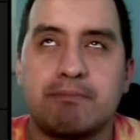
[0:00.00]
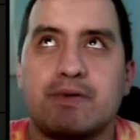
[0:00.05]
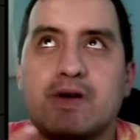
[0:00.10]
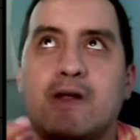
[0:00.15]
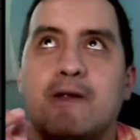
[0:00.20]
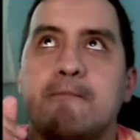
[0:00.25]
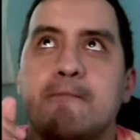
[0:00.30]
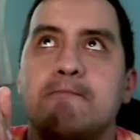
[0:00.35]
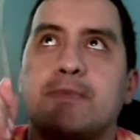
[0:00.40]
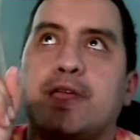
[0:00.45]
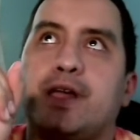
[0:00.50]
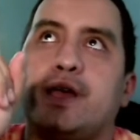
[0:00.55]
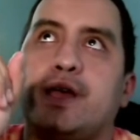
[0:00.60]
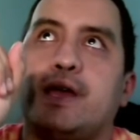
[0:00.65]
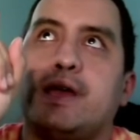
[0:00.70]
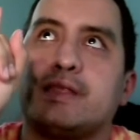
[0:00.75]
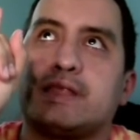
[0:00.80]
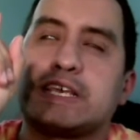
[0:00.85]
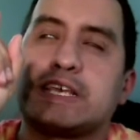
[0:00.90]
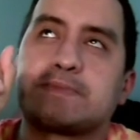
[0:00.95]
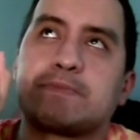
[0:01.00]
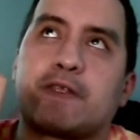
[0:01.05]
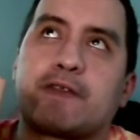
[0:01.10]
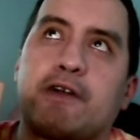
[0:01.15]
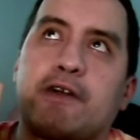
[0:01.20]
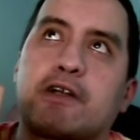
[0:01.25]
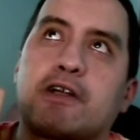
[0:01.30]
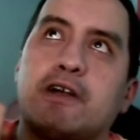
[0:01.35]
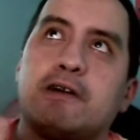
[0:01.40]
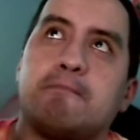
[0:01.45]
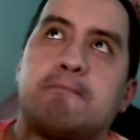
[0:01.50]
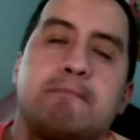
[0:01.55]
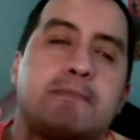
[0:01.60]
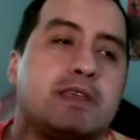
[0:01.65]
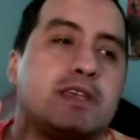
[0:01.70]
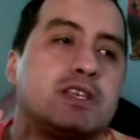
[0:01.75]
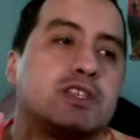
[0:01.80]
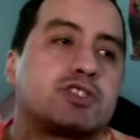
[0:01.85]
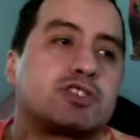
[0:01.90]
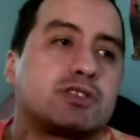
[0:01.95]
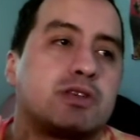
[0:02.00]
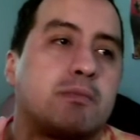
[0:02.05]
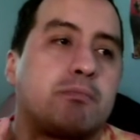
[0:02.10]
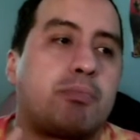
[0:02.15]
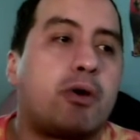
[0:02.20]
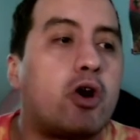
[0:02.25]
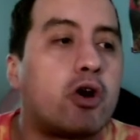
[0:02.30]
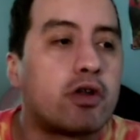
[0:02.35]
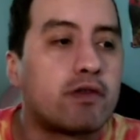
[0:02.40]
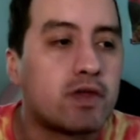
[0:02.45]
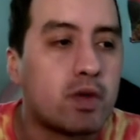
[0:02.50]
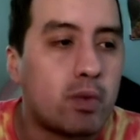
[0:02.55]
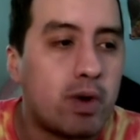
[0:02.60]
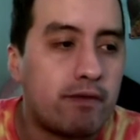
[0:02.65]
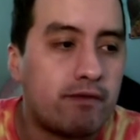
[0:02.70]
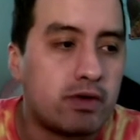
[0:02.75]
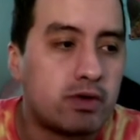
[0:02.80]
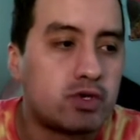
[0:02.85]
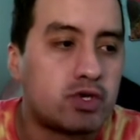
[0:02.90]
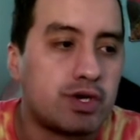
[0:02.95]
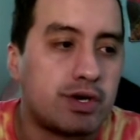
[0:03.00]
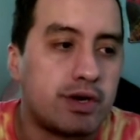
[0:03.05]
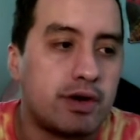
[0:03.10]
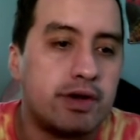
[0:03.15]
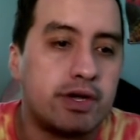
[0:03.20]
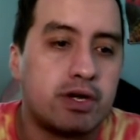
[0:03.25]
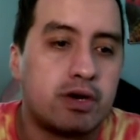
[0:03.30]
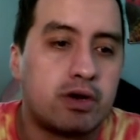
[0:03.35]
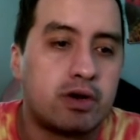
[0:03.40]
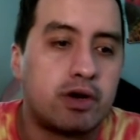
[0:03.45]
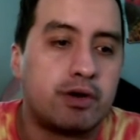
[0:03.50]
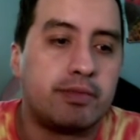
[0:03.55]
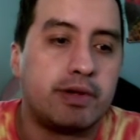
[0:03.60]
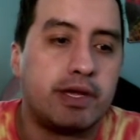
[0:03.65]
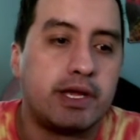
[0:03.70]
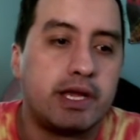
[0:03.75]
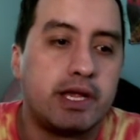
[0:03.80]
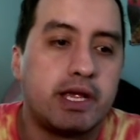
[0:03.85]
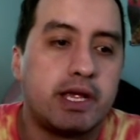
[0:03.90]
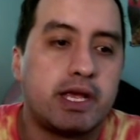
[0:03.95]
But this motherfucker is part of the Revolutionary Army.